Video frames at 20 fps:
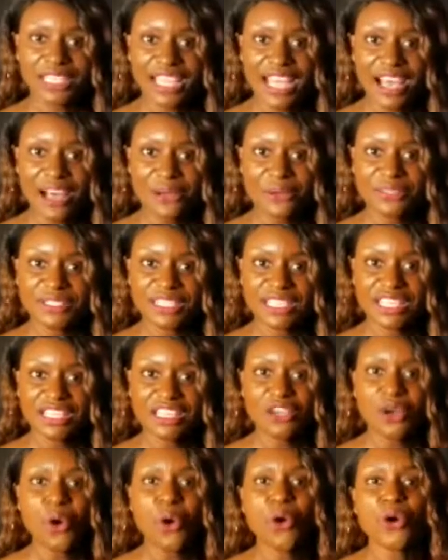
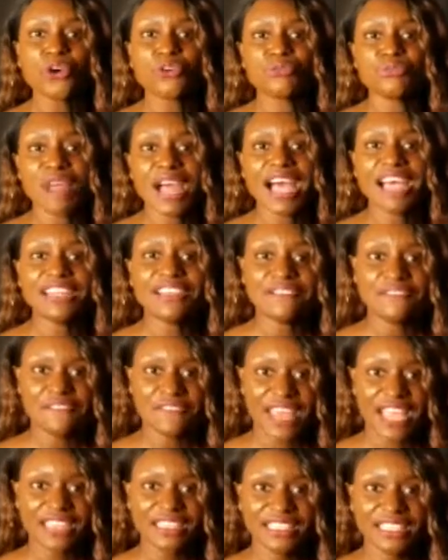housing, or RAD
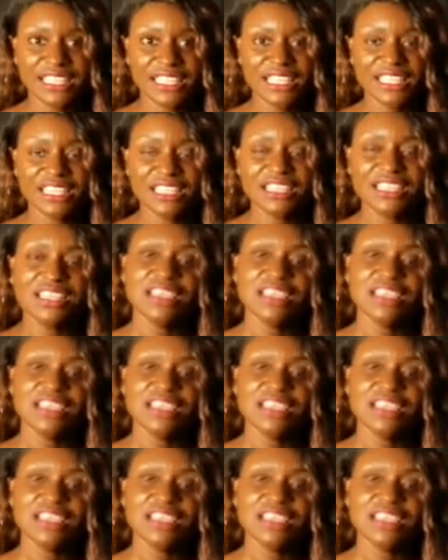affected